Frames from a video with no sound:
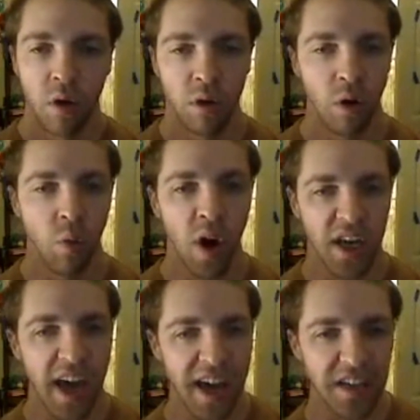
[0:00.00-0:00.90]
what
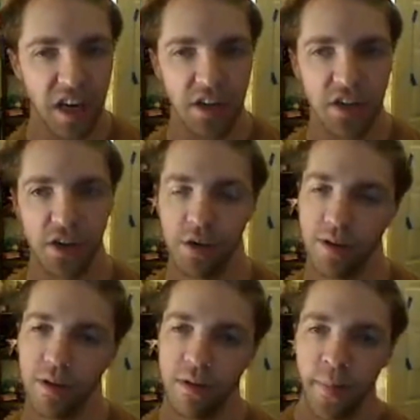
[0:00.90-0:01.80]
can't I do,